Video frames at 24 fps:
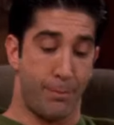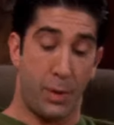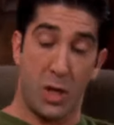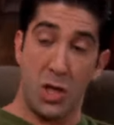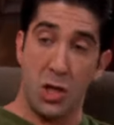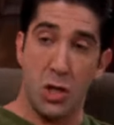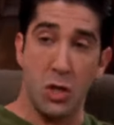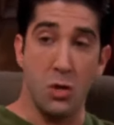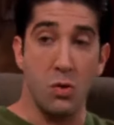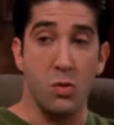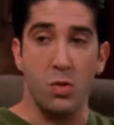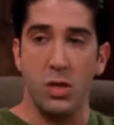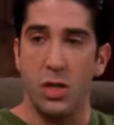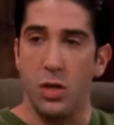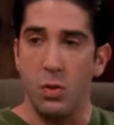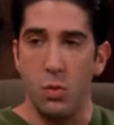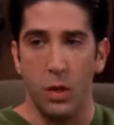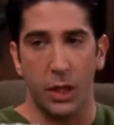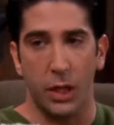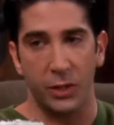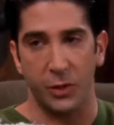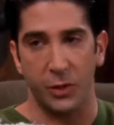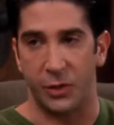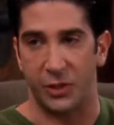But you,
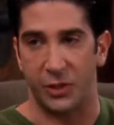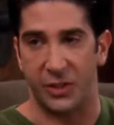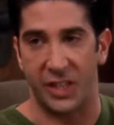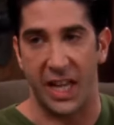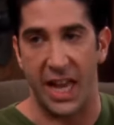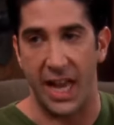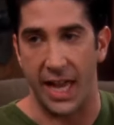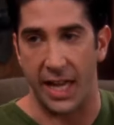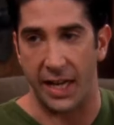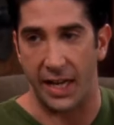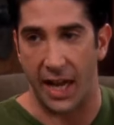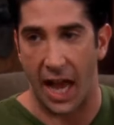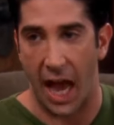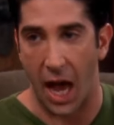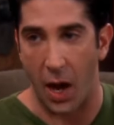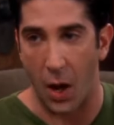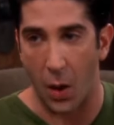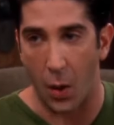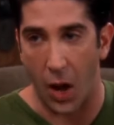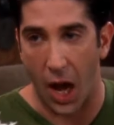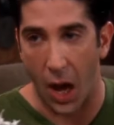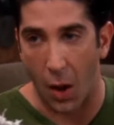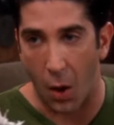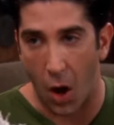you understand
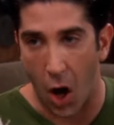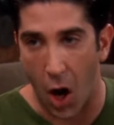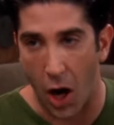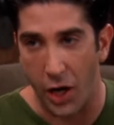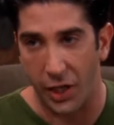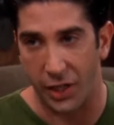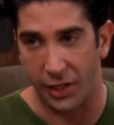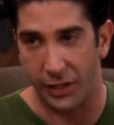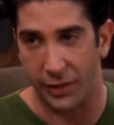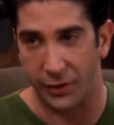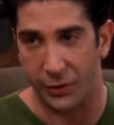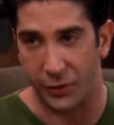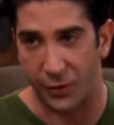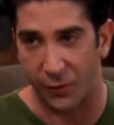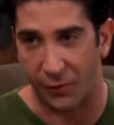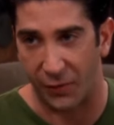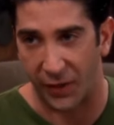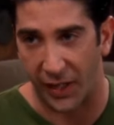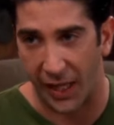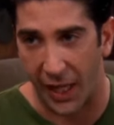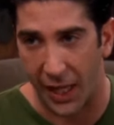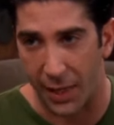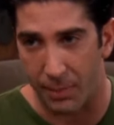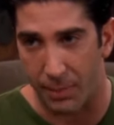how, how hard it is to
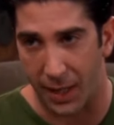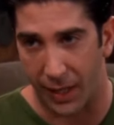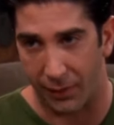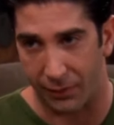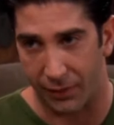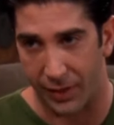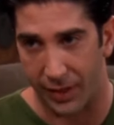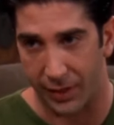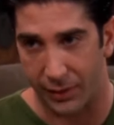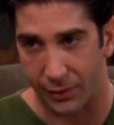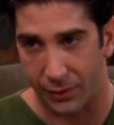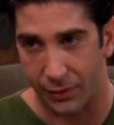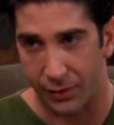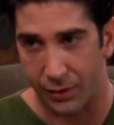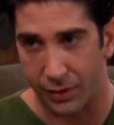forget about this.